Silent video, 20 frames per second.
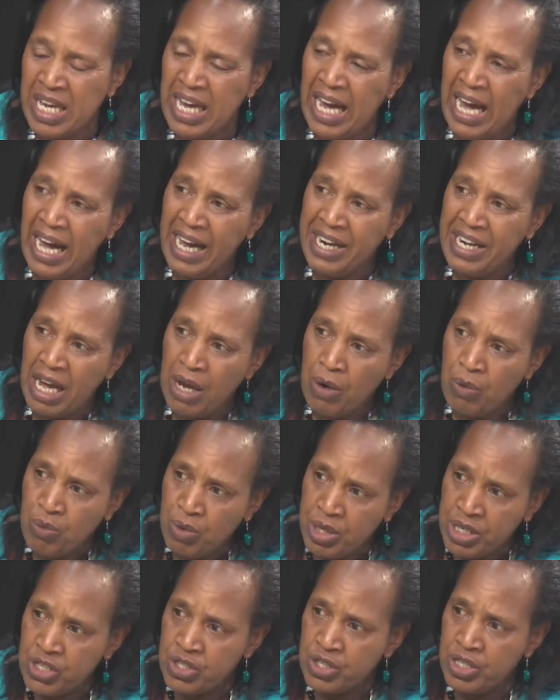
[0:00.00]
And I
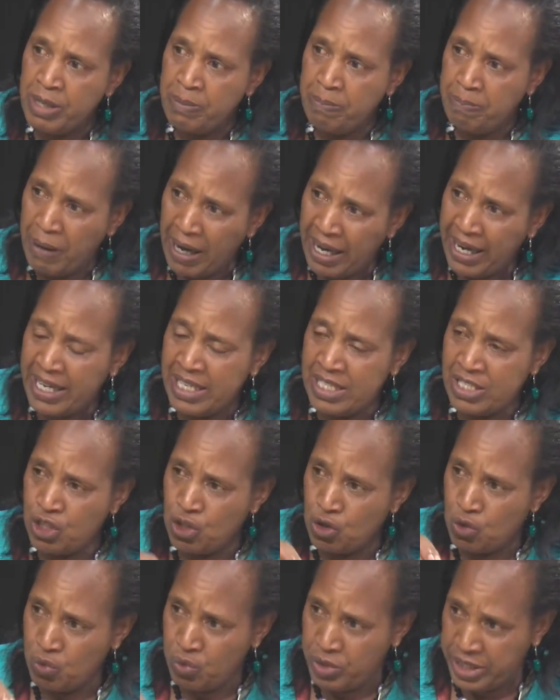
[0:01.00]
wish the parents
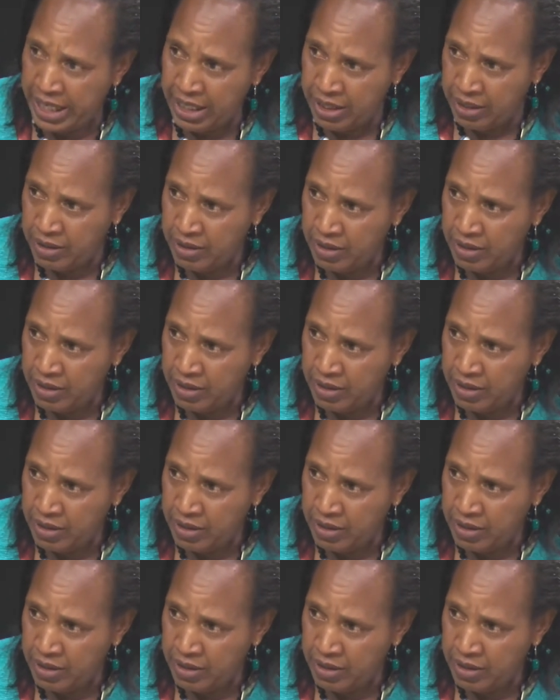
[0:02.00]
today